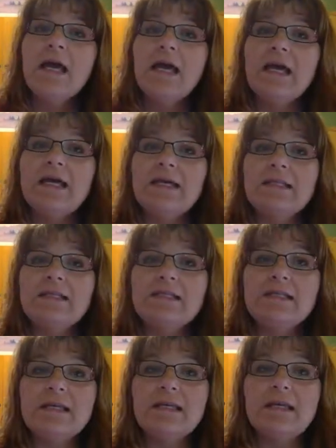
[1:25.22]

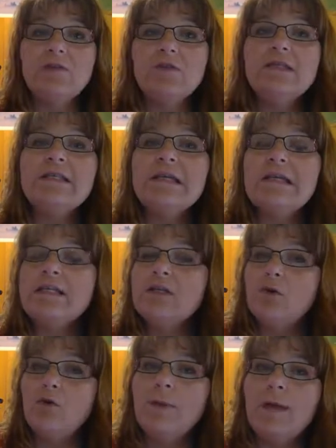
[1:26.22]
It's, just getting
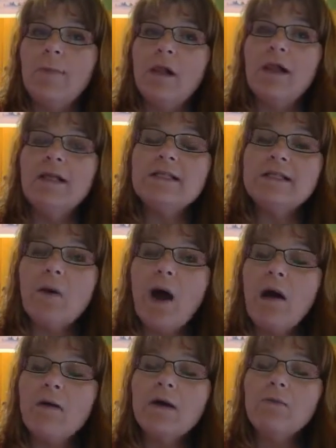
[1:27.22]
to know people. And so
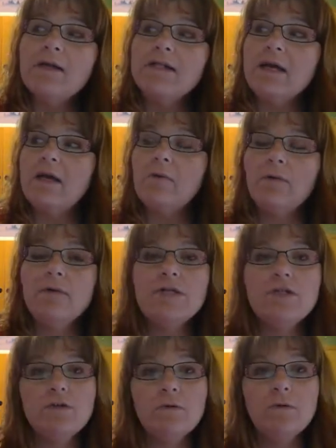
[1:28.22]
how can we take what we
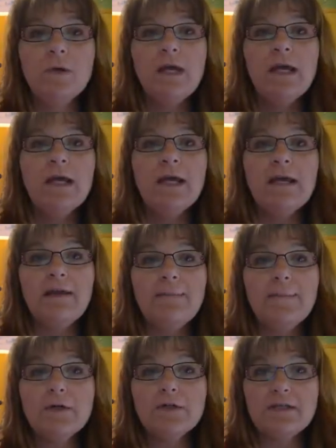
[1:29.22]
do
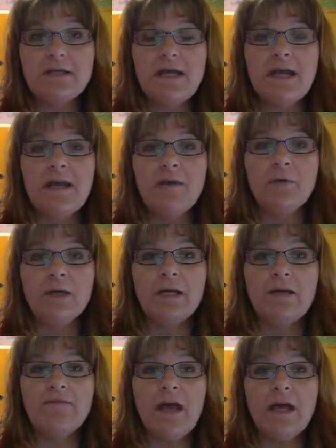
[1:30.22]
in person at
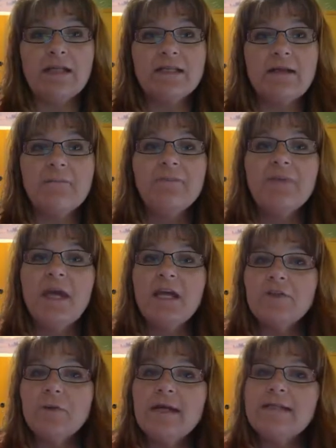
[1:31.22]
networking events
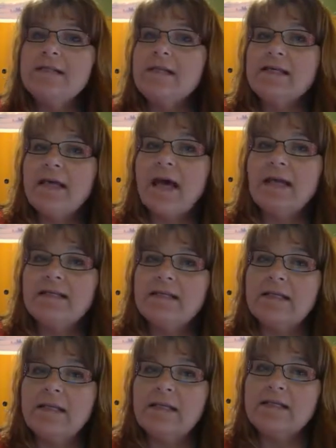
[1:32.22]
and translate that
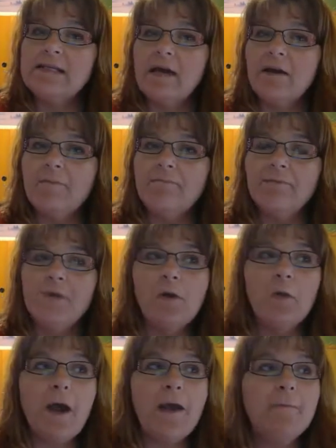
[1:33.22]
into LinkedIn?
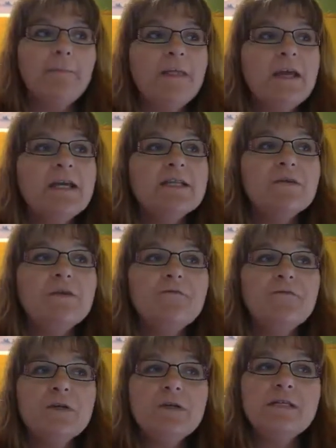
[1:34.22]
Okay. So the
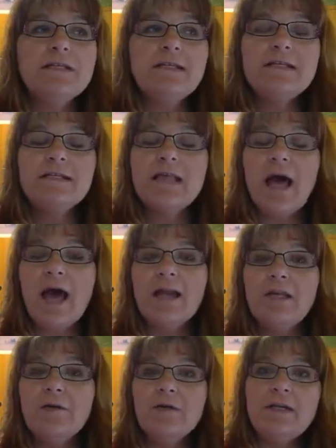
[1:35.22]
first is
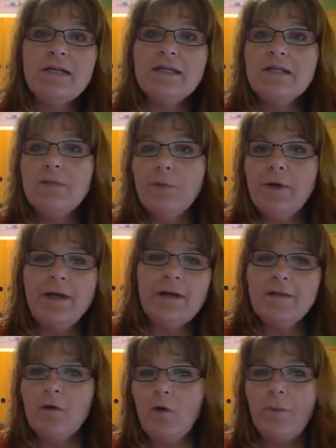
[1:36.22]
that you need to
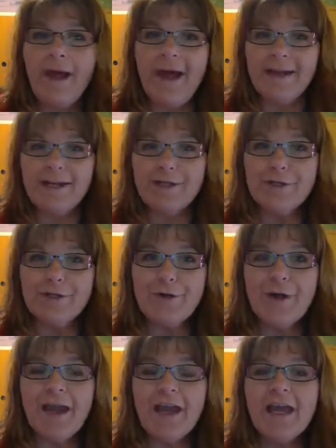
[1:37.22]
bring the whole package.
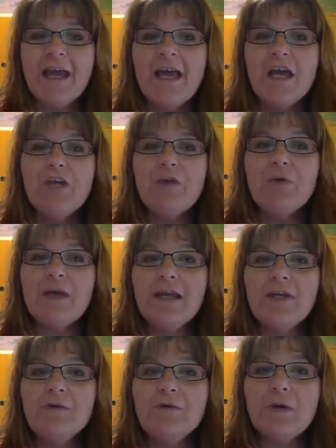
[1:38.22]
Okay.
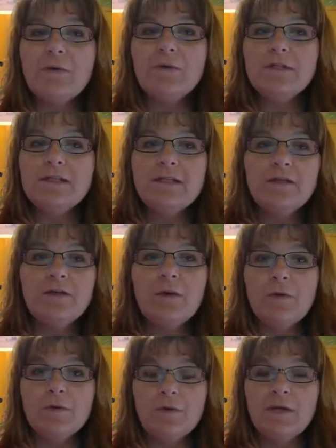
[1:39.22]
You don't
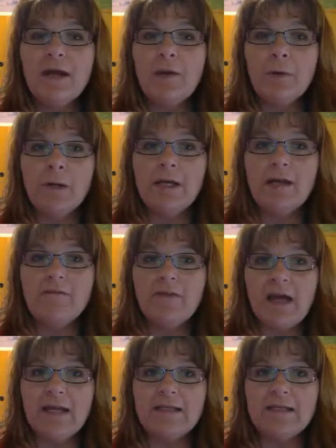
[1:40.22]
go to a networking
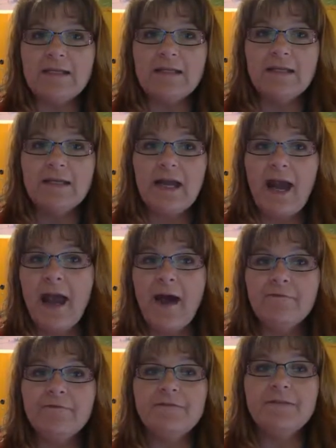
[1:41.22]
event
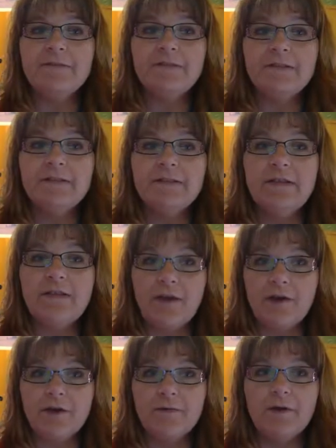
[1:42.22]
half
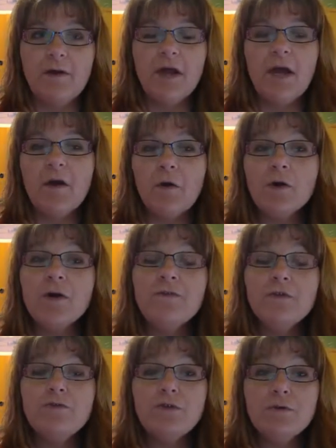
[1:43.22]
there. Okay. Or if
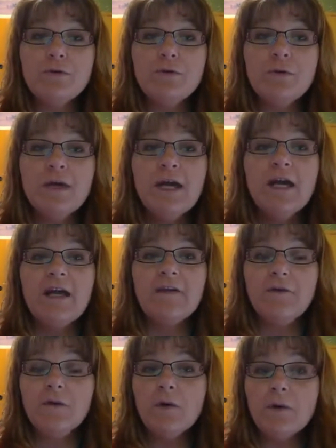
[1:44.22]
you go
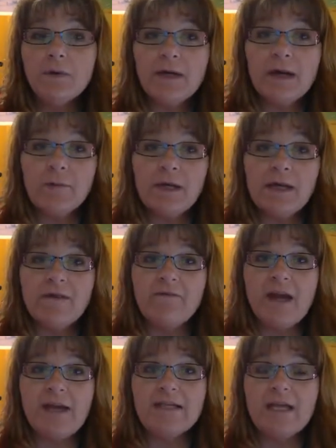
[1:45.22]
to a networking
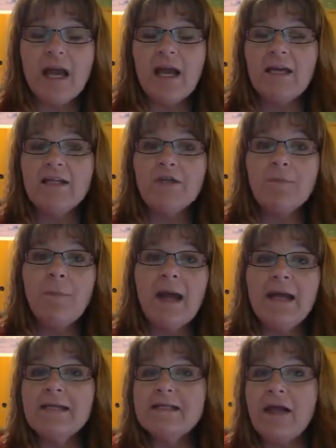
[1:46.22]
event and your
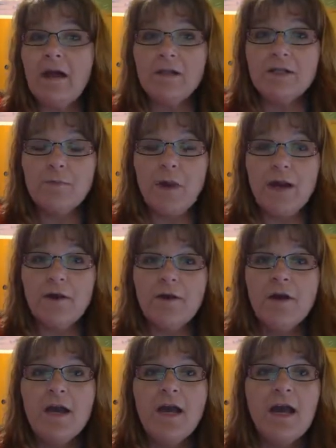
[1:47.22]
mind is
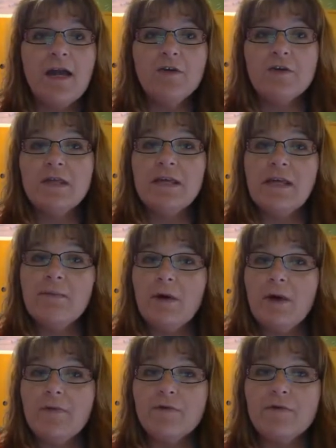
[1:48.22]
elsewhere and you're thinking
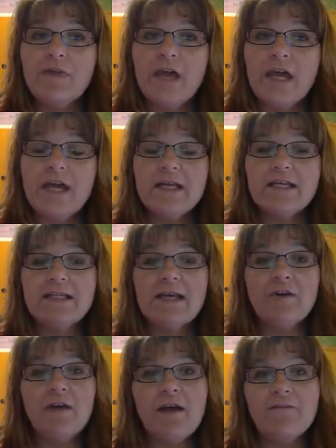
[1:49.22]
about other things
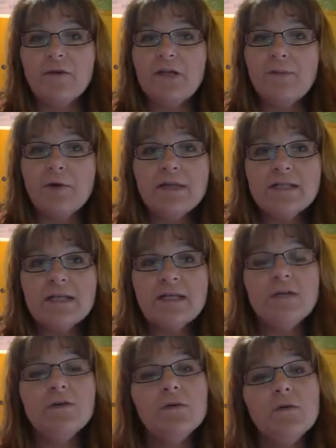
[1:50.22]
and you're not fully
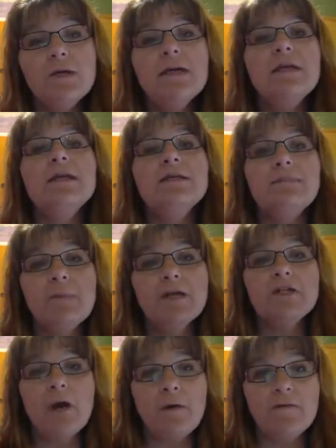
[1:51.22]
present, you don't get as
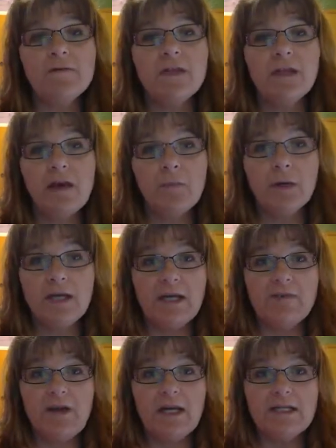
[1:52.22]
much out of the
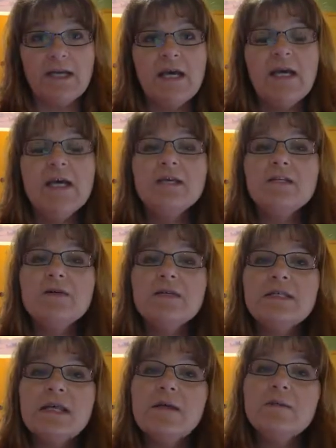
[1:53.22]
networking event. So the
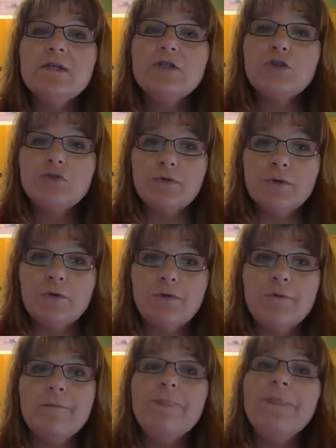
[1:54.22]
same is
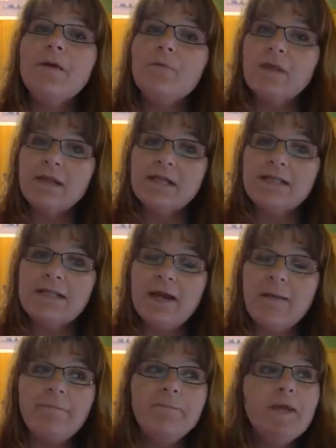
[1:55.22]
true with
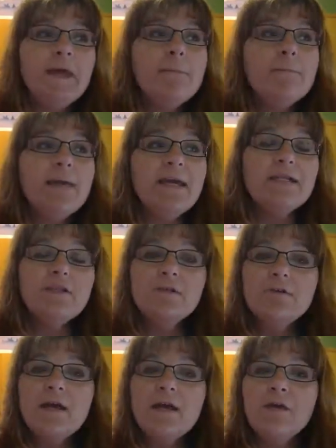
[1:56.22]
LinkedIn. Make
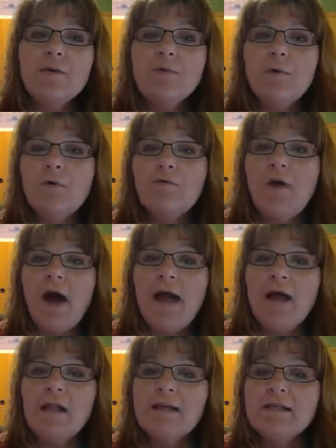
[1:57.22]
sure that your
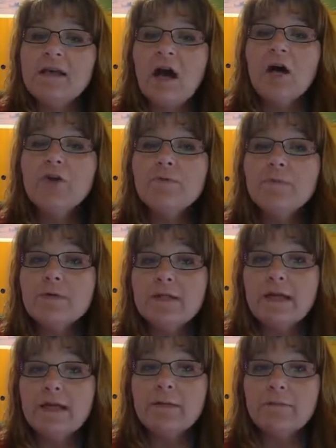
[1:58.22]
profile is
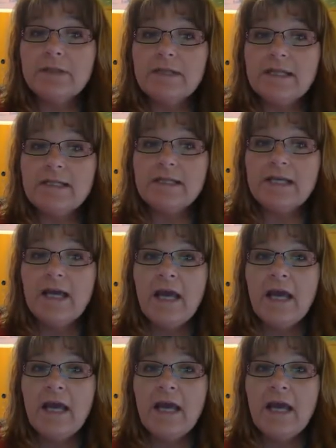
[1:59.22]
100% complete.